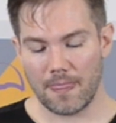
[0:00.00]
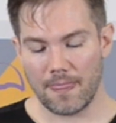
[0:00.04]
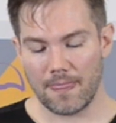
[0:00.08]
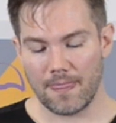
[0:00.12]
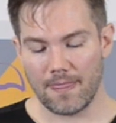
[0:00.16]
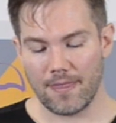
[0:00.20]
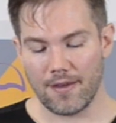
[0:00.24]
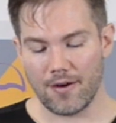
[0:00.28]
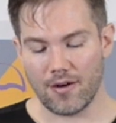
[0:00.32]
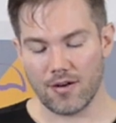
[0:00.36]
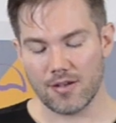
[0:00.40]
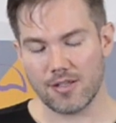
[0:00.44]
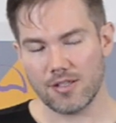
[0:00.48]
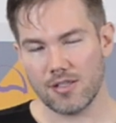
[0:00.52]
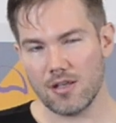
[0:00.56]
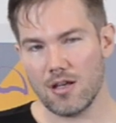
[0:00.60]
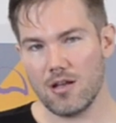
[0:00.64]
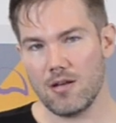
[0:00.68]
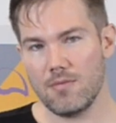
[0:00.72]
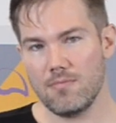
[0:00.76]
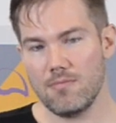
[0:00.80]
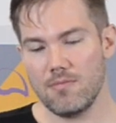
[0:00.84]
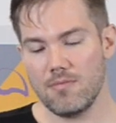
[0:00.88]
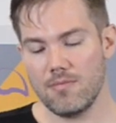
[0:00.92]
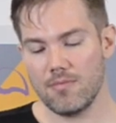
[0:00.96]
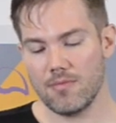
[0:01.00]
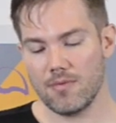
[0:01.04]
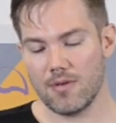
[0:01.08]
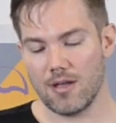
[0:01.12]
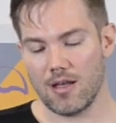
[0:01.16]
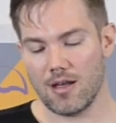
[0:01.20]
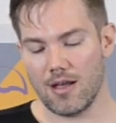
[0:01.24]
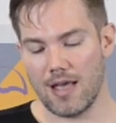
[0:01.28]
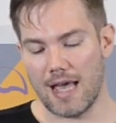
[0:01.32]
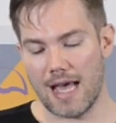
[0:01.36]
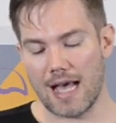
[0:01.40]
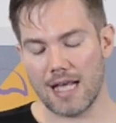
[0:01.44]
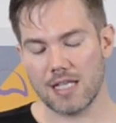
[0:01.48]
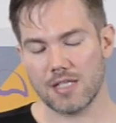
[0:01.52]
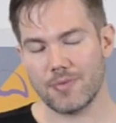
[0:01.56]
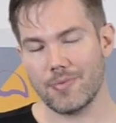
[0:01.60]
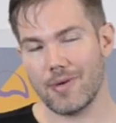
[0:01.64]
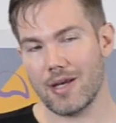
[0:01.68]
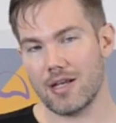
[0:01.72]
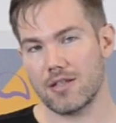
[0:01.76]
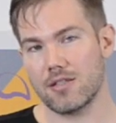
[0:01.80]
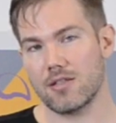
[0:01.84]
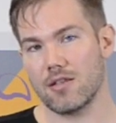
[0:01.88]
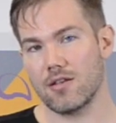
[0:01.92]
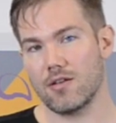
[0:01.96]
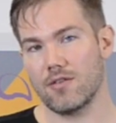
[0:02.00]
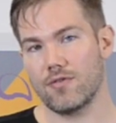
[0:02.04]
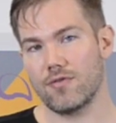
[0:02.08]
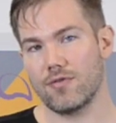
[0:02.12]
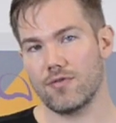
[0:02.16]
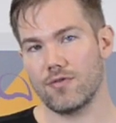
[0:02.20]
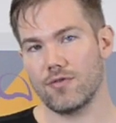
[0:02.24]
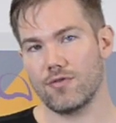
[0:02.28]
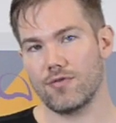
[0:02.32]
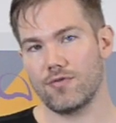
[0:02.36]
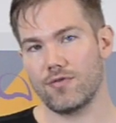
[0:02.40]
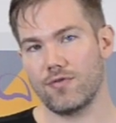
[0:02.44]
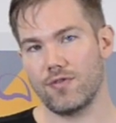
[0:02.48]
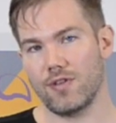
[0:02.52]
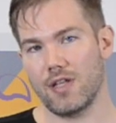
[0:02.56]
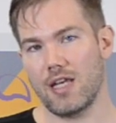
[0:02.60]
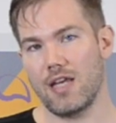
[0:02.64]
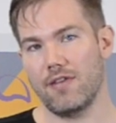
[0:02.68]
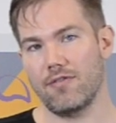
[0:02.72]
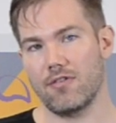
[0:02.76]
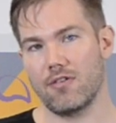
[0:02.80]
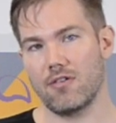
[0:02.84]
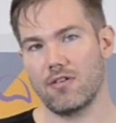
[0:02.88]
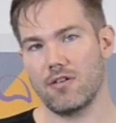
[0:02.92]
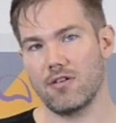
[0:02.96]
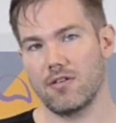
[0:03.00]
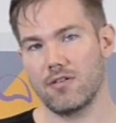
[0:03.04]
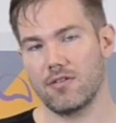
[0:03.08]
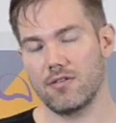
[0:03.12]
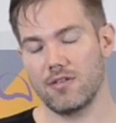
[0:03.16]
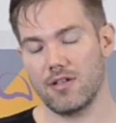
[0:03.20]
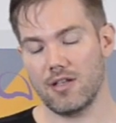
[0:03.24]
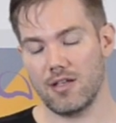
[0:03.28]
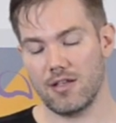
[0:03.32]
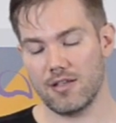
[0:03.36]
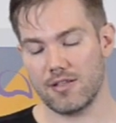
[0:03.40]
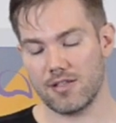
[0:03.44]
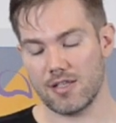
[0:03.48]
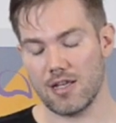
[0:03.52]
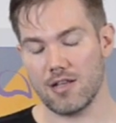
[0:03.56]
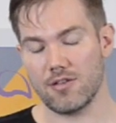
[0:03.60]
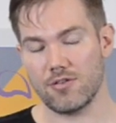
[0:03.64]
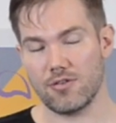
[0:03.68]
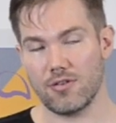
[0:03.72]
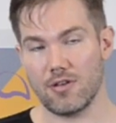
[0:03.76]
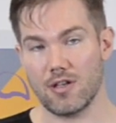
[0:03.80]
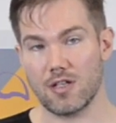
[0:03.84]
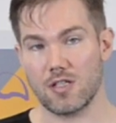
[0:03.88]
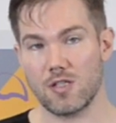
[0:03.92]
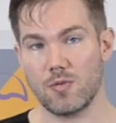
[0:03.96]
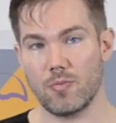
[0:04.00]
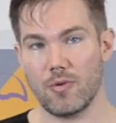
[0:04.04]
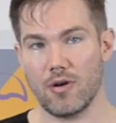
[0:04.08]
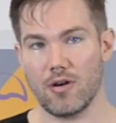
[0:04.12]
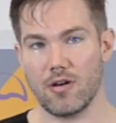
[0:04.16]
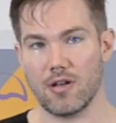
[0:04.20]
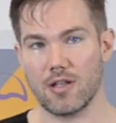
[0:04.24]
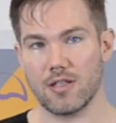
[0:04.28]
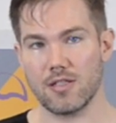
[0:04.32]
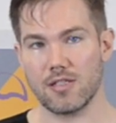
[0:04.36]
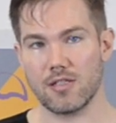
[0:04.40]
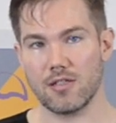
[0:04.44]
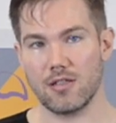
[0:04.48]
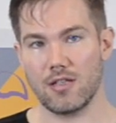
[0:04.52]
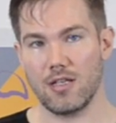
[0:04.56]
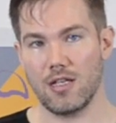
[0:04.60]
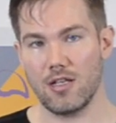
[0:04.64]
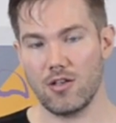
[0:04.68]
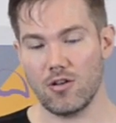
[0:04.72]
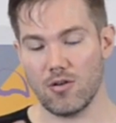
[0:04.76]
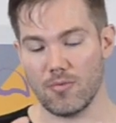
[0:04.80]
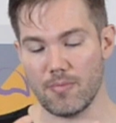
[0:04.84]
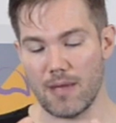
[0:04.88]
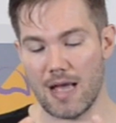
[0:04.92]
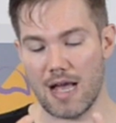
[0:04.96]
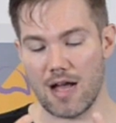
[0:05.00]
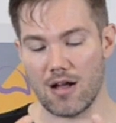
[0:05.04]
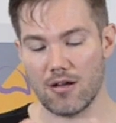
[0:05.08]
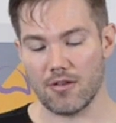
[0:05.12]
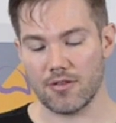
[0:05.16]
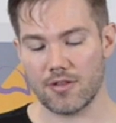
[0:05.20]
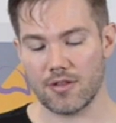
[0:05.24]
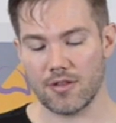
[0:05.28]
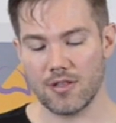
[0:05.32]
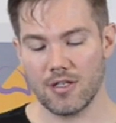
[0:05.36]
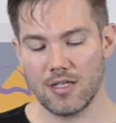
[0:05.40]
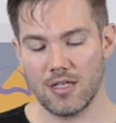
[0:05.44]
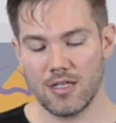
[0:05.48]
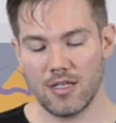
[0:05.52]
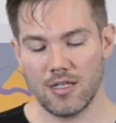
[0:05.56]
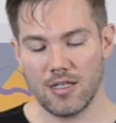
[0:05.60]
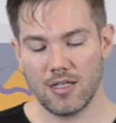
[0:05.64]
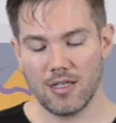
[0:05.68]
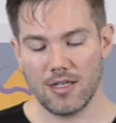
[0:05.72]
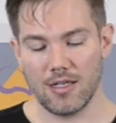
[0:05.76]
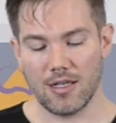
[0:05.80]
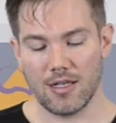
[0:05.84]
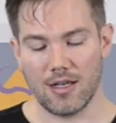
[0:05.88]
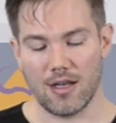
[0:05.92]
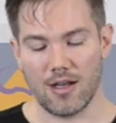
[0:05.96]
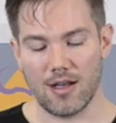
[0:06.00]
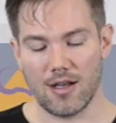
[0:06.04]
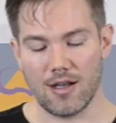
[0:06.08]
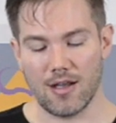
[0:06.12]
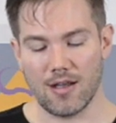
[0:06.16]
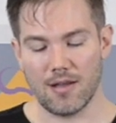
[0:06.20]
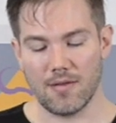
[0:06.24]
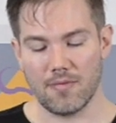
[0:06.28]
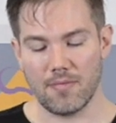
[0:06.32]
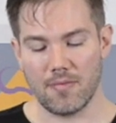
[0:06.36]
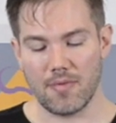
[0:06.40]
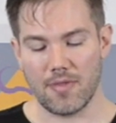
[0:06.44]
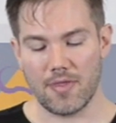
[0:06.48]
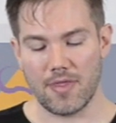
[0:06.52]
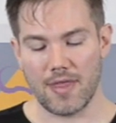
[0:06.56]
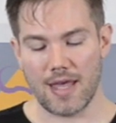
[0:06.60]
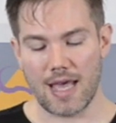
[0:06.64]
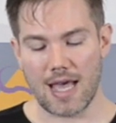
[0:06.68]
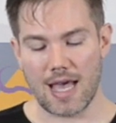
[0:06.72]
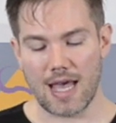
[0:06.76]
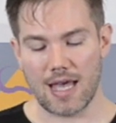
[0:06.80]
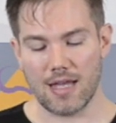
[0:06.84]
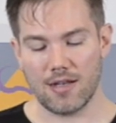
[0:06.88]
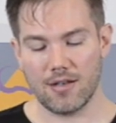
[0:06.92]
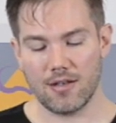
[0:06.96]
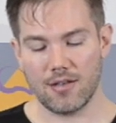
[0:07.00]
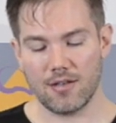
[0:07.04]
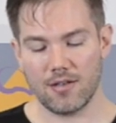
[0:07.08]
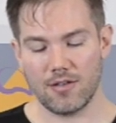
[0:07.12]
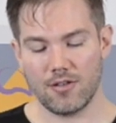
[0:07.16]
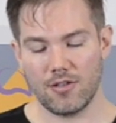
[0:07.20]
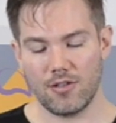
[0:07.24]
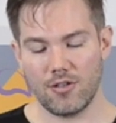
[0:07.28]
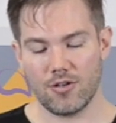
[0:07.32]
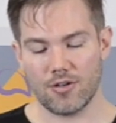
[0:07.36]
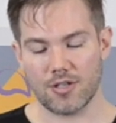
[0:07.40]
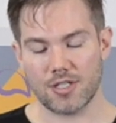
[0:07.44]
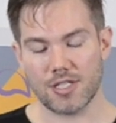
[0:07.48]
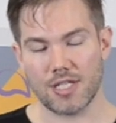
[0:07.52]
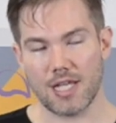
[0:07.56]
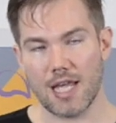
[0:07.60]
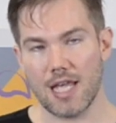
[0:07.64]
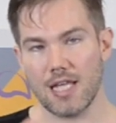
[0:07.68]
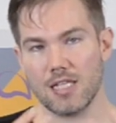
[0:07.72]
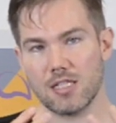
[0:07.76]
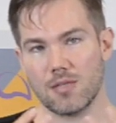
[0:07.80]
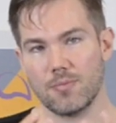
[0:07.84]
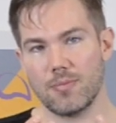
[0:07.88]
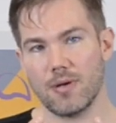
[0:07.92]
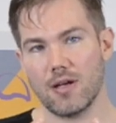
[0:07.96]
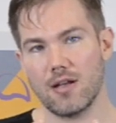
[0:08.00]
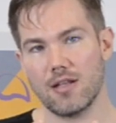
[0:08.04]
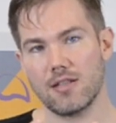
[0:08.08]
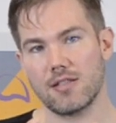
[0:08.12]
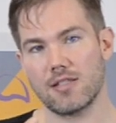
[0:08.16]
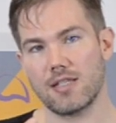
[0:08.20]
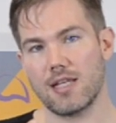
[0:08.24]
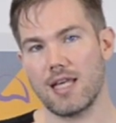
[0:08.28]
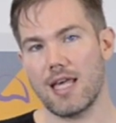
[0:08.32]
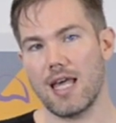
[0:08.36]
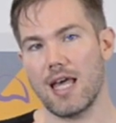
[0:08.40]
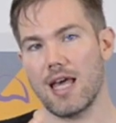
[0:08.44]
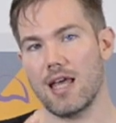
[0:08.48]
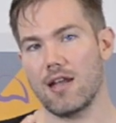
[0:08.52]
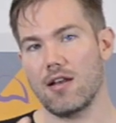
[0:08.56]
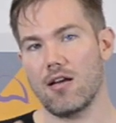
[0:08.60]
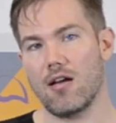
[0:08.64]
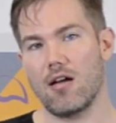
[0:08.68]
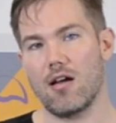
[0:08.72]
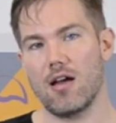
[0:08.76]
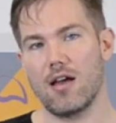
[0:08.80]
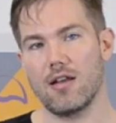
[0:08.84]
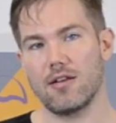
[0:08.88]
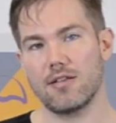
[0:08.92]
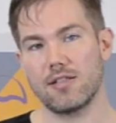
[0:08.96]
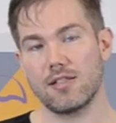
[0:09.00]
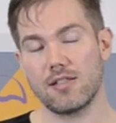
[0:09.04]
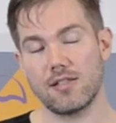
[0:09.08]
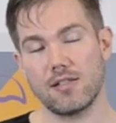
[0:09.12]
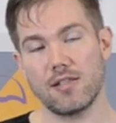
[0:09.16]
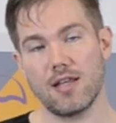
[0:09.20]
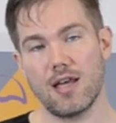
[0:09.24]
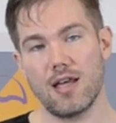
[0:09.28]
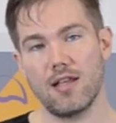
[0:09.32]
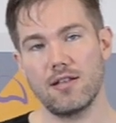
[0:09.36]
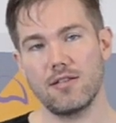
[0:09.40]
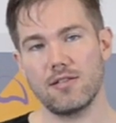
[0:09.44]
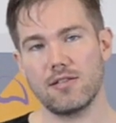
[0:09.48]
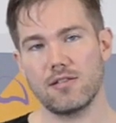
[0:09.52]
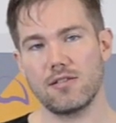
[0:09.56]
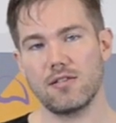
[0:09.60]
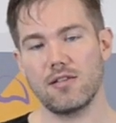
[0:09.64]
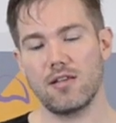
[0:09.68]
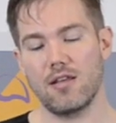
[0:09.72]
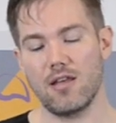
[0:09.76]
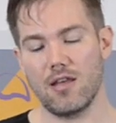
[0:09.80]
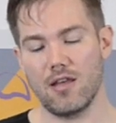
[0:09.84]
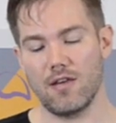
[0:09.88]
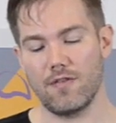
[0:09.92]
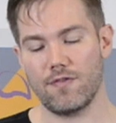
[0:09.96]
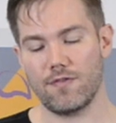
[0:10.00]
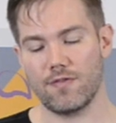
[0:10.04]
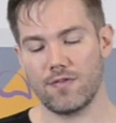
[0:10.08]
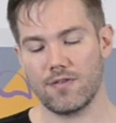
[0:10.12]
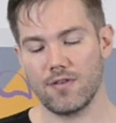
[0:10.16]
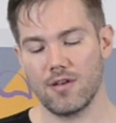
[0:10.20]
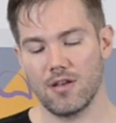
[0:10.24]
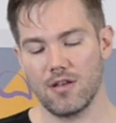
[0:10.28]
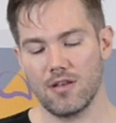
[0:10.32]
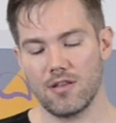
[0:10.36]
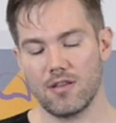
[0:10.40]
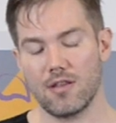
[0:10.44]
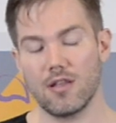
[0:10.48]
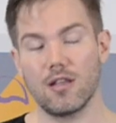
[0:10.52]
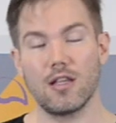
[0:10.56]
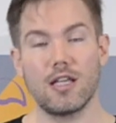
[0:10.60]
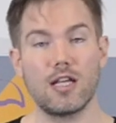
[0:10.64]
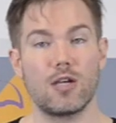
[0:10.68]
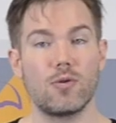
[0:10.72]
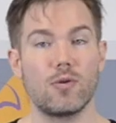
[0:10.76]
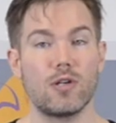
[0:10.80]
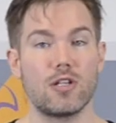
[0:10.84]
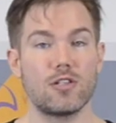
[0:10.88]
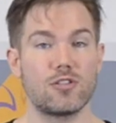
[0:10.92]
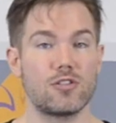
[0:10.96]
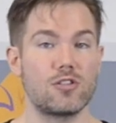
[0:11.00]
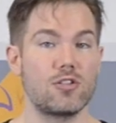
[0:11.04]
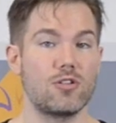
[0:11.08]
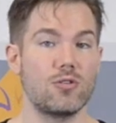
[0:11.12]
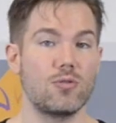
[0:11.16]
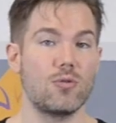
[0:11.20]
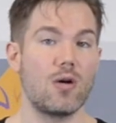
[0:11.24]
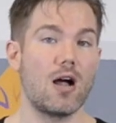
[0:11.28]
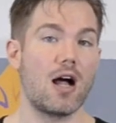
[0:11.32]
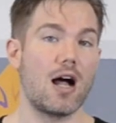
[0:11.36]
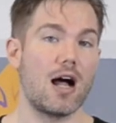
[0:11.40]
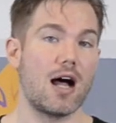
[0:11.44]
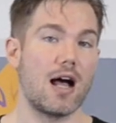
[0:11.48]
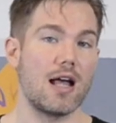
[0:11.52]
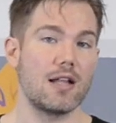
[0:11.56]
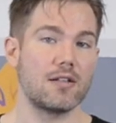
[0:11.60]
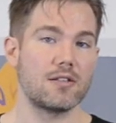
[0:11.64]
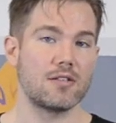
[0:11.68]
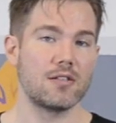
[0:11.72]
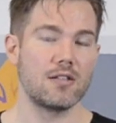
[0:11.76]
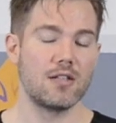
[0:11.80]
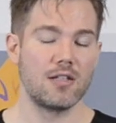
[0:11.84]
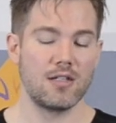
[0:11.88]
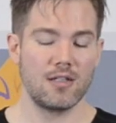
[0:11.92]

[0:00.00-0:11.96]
there are some aspects of flavor sensory experience in your mouth that your taste buds cannot sense if the liquid is too hot.